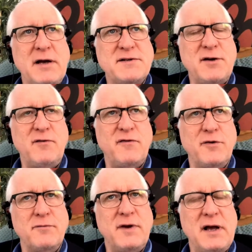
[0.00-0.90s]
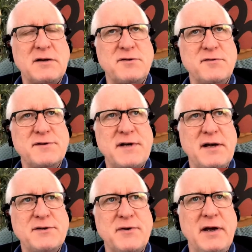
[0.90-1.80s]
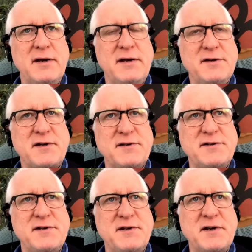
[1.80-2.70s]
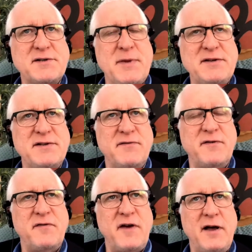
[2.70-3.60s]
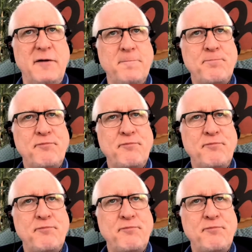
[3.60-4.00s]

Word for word: cell phone exercise right is because it's expensive to fail